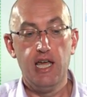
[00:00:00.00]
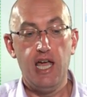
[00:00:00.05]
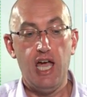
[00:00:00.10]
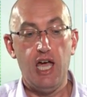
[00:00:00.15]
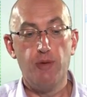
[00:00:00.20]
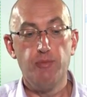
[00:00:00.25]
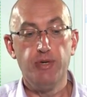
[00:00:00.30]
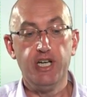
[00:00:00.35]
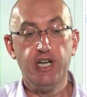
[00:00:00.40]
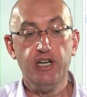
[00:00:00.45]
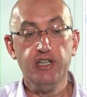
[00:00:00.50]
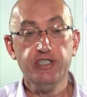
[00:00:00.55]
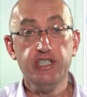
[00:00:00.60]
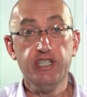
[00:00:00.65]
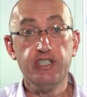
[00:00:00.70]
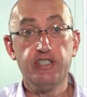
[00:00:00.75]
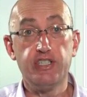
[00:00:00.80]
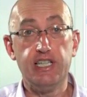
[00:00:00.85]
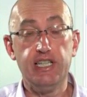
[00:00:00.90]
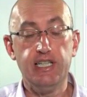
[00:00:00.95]
And because
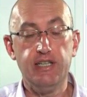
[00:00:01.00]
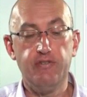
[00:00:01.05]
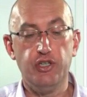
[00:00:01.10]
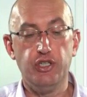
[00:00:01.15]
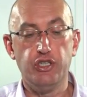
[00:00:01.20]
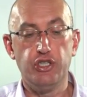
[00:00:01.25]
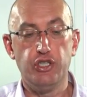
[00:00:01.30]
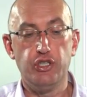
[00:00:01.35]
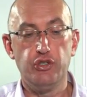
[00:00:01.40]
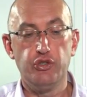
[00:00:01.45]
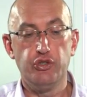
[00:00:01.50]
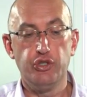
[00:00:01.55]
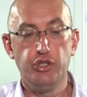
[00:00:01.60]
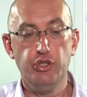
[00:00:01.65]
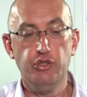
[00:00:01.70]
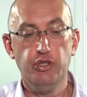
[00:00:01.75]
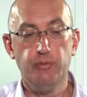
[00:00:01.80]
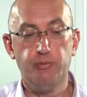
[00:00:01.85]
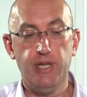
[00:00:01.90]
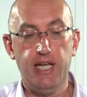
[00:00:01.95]
it's delivered
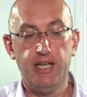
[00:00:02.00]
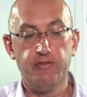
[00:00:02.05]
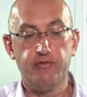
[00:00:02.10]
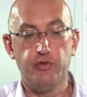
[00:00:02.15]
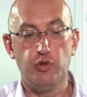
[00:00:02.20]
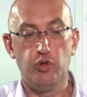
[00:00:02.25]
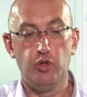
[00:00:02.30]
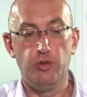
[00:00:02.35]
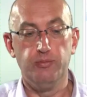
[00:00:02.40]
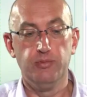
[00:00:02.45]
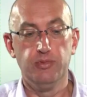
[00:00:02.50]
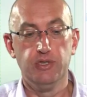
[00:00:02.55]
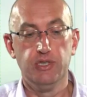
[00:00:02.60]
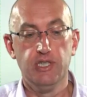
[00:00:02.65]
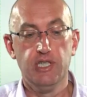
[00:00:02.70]
through the platform,